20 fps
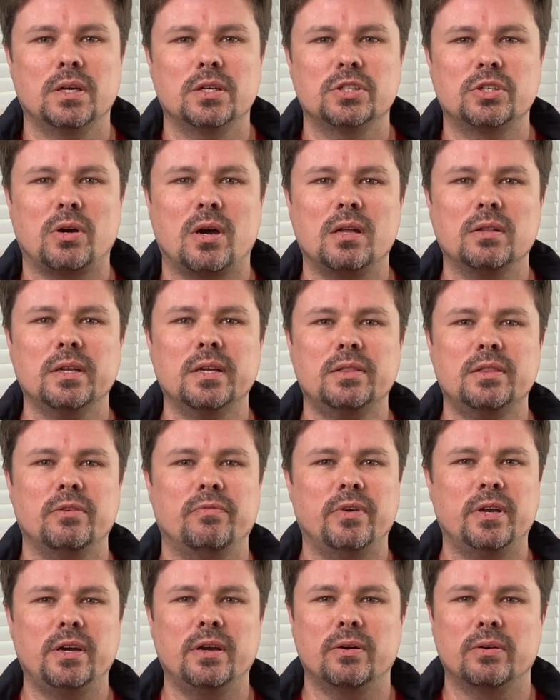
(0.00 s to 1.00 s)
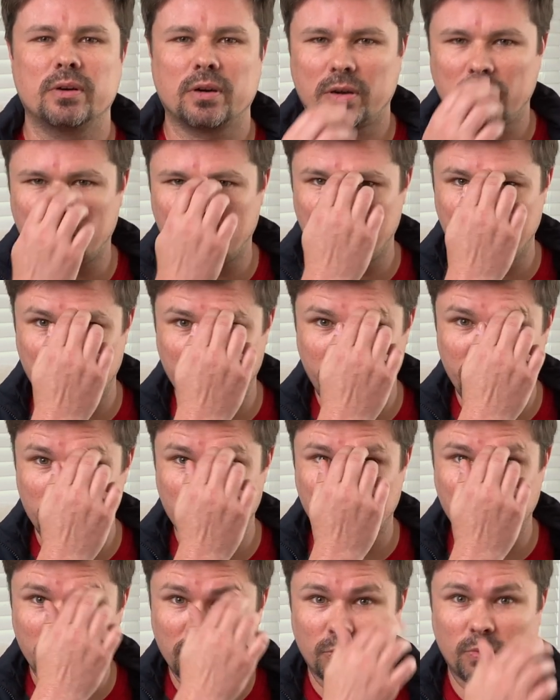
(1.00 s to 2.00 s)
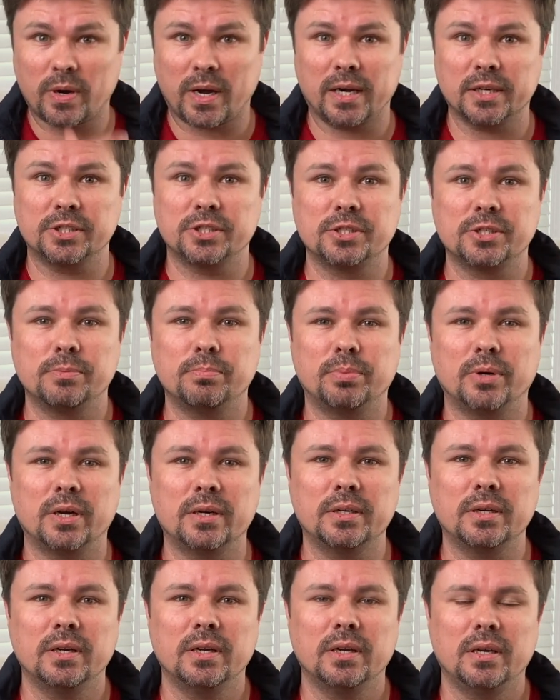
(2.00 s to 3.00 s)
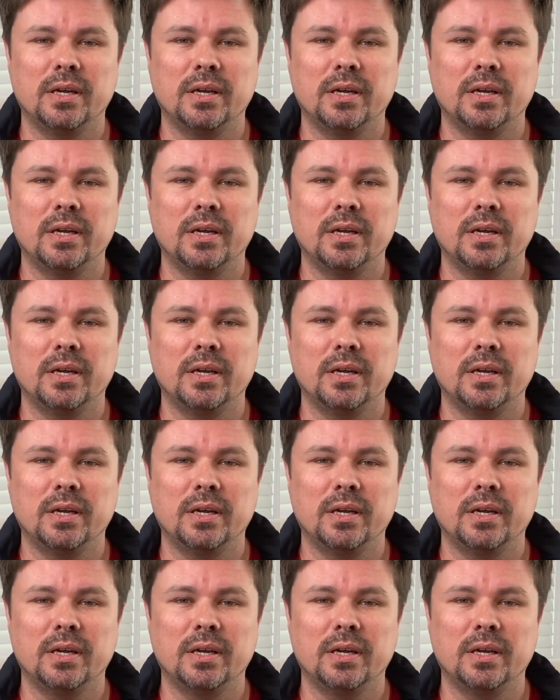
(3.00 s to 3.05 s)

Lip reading: So I'll link the video in a card if you want to go watch, but